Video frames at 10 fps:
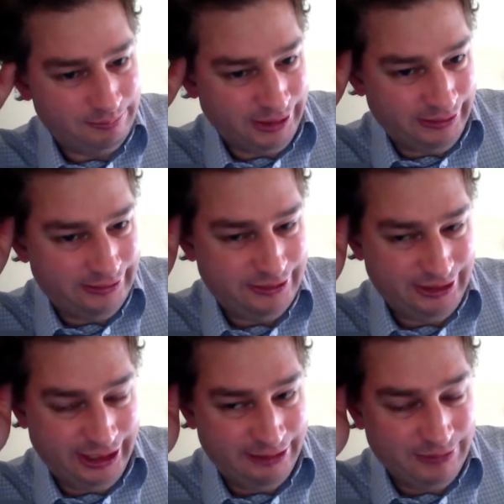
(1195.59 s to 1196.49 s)

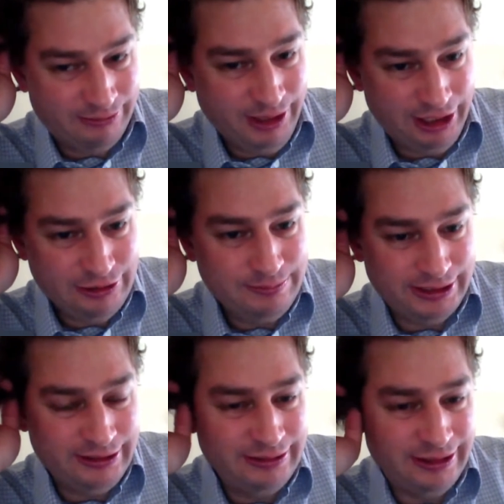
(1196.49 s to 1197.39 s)
But um, I'm
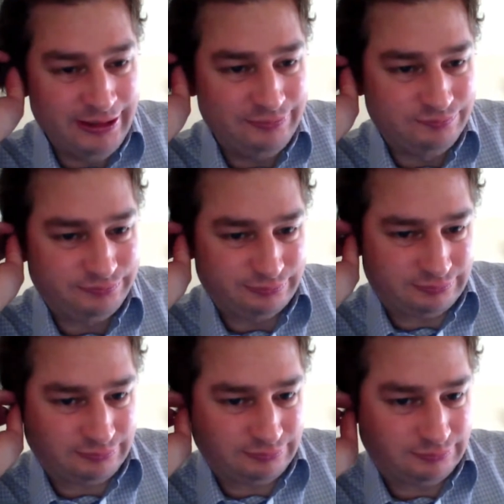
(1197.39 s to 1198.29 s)
hoping that
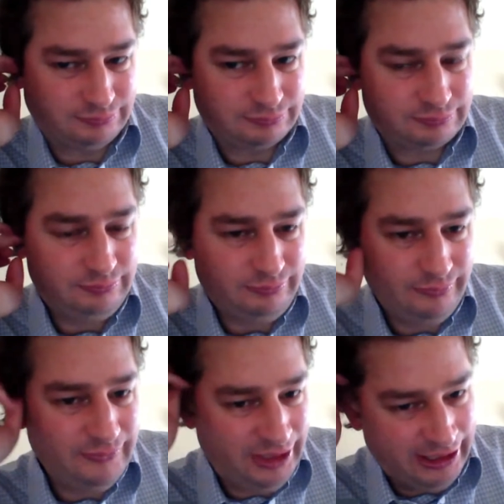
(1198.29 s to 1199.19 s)

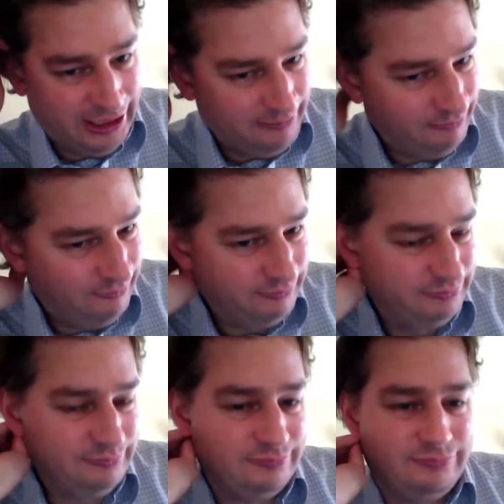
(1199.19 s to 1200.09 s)
um,
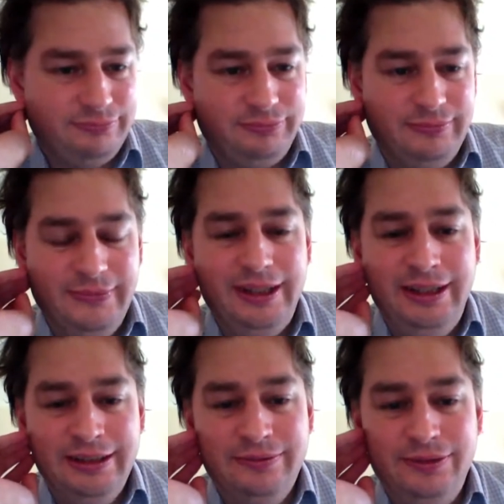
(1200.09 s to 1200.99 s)

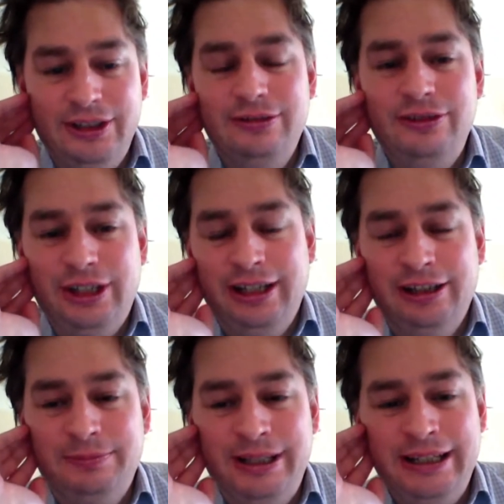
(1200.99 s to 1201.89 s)
in the future
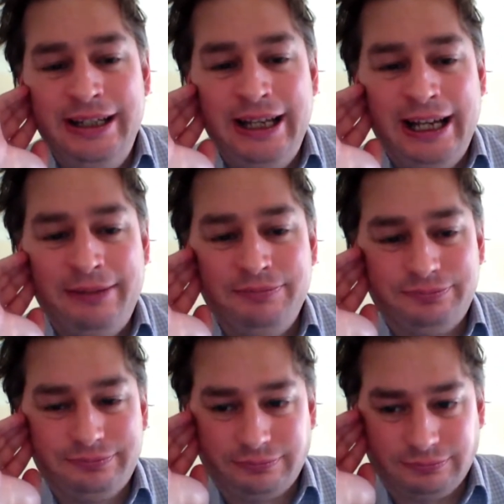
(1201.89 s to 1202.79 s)
there'll be um,
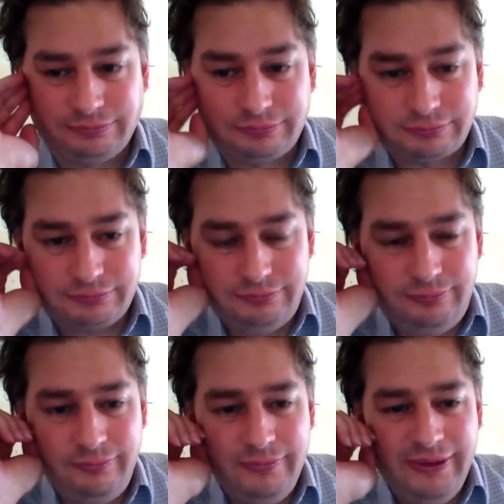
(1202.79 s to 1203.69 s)

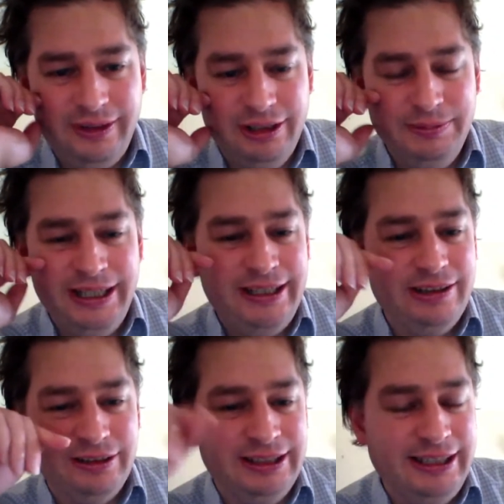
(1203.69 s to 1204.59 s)
there'll be either a